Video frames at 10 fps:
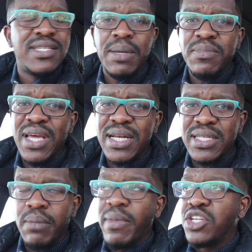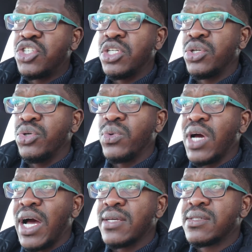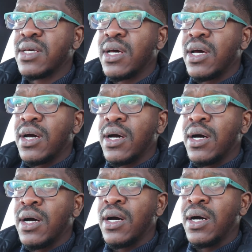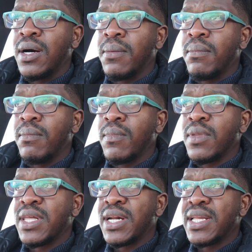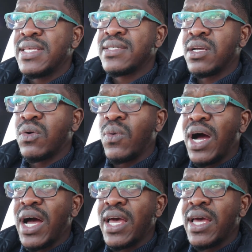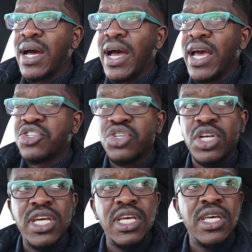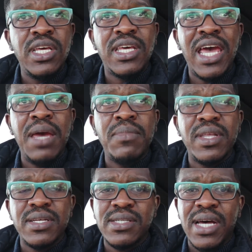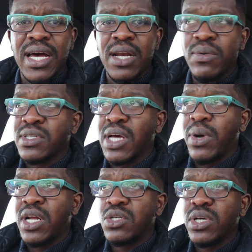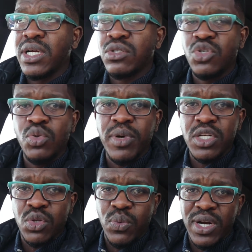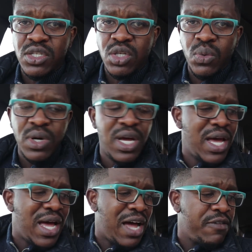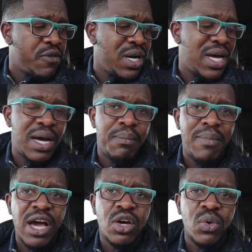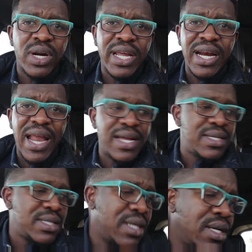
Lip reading: something I didn't mention to you guys. The reason why I actually came this side was I wanted to kill two birds with one stone. I've got a micro ring light